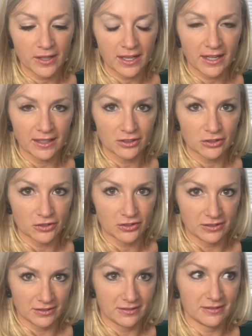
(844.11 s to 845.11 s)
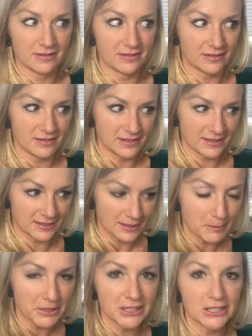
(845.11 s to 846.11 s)
And
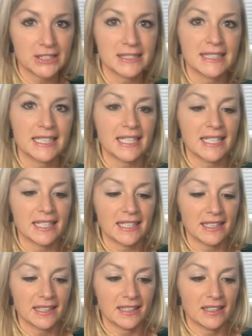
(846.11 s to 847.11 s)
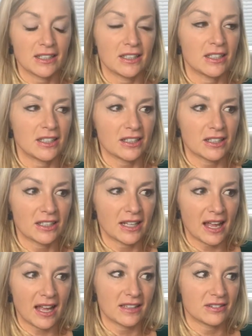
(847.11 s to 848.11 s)
similarly,
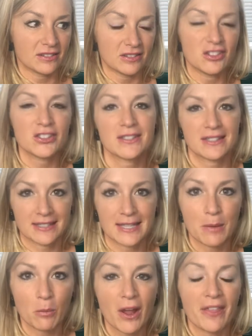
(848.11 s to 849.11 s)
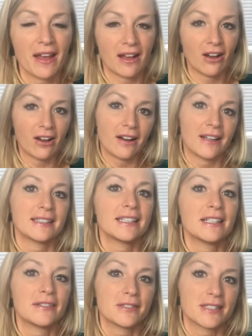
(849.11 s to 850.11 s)
just the same way that God
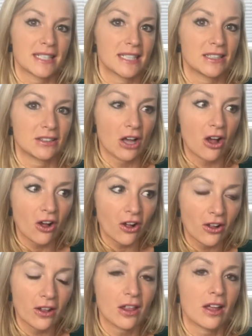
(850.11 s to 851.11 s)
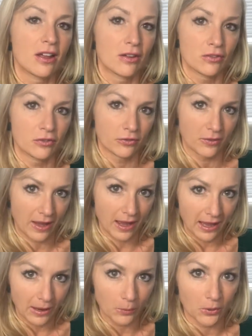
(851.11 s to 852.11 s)
lives in all of
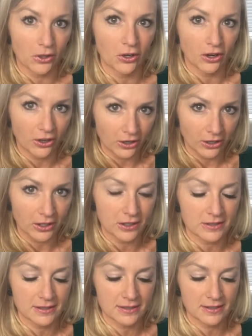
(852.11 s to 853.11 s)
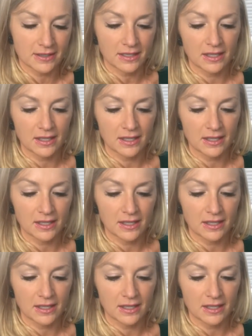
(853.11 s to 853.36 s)
our hearts.